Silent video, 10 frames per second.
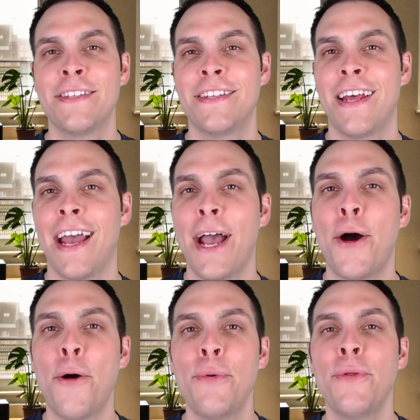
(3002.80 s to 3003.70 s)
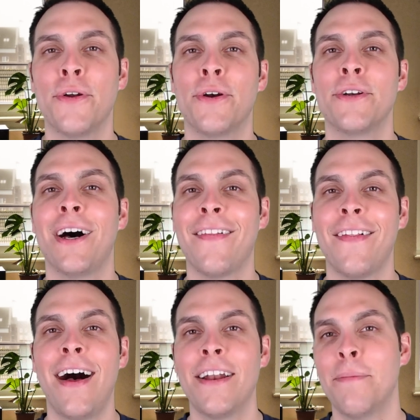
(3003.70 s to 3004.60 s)
in today. I hope you learned a
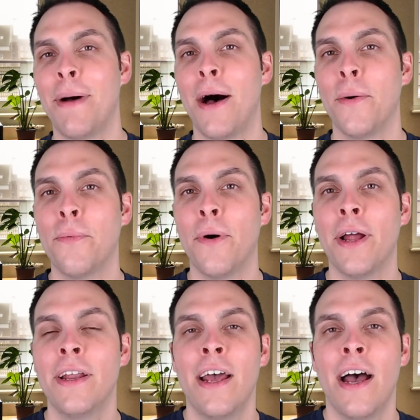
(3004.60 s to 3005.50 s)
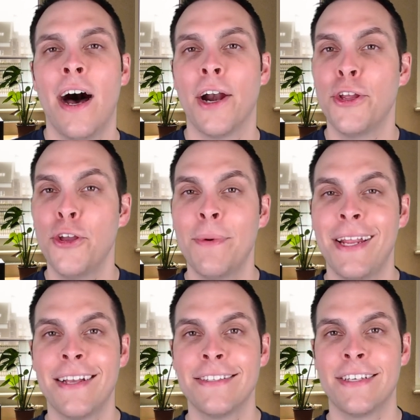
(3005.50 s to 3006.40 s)
lot about what our human
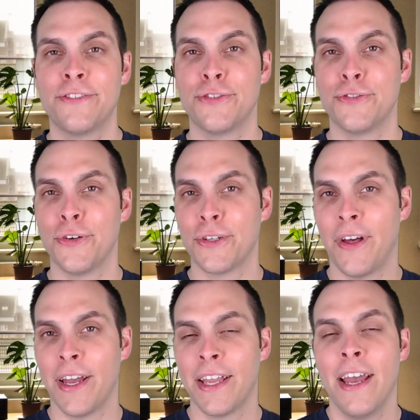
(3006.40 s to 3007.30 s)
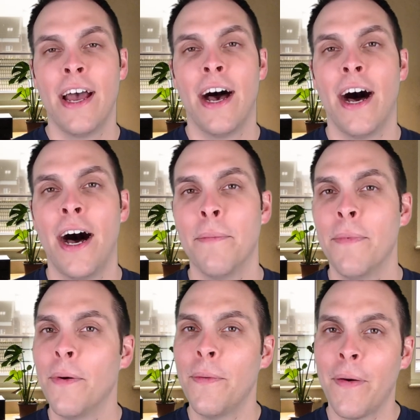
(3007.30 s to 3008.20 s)
ancestors looked like. Um,
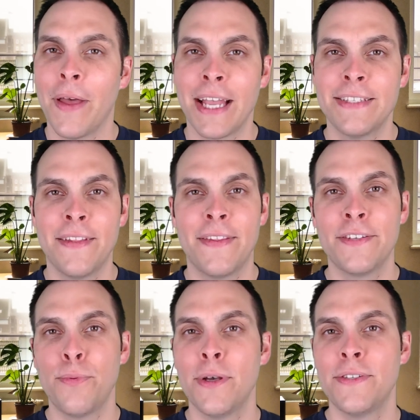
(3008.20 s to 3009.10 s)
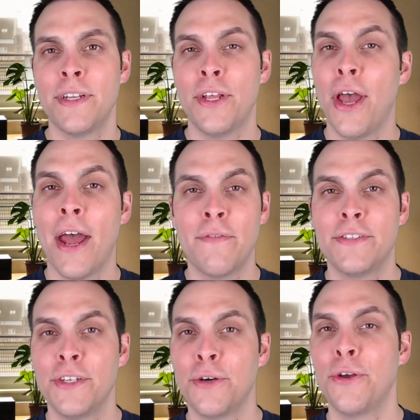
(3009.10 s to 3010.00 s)
like I said, this wasn't every
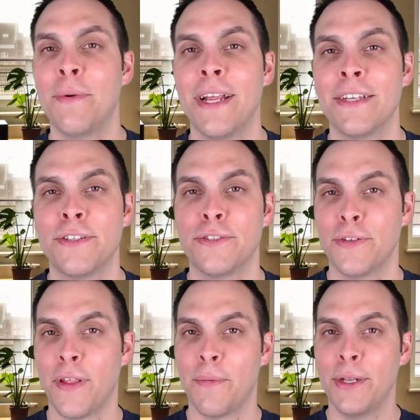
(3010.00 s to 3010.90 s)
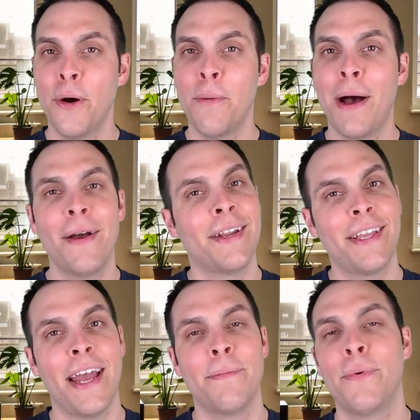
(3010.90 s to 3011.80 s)
single human ancestor that we know about. And
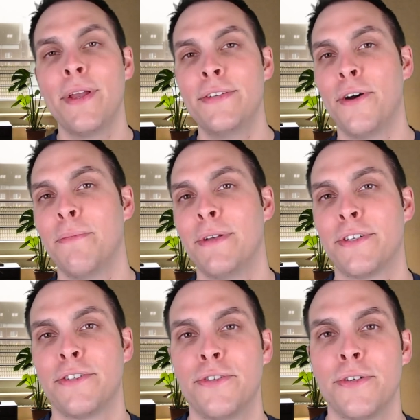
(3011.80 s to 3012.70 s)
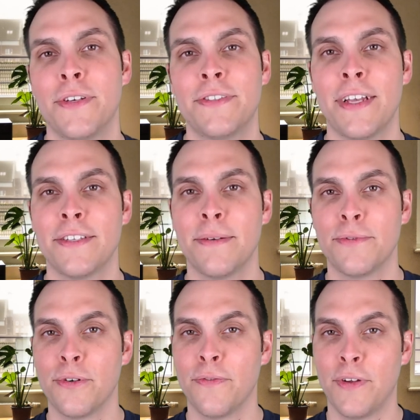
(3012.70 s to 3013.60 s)
again, please don't misconstrue this as some
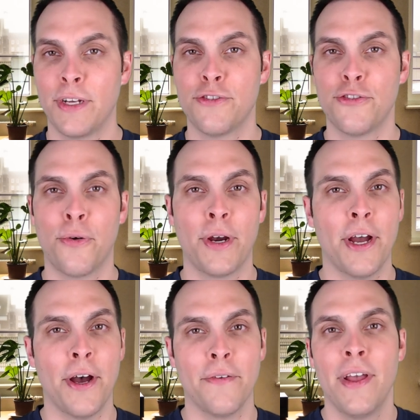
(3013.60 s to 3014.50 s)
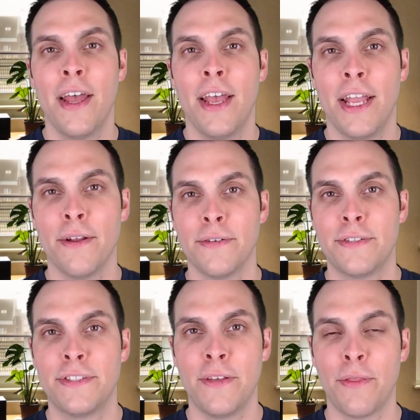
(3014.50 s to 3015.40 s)
sort of linear story of, you know,
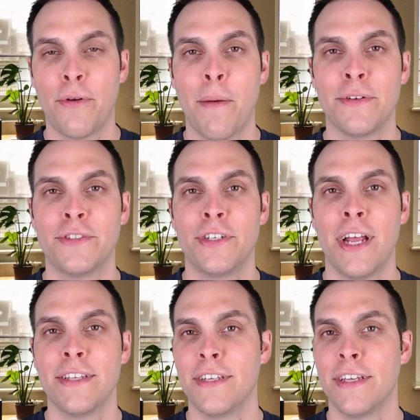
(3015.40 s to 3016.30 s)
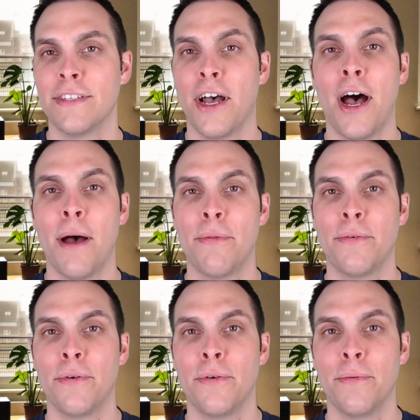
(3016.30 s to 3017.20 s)
Sahelanthropus tchadensis up
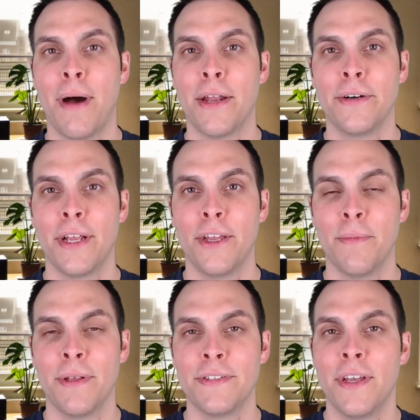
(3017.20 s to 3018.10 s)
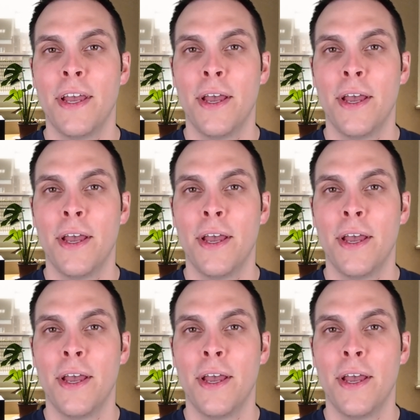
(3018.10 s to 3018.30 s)
through modern day humans.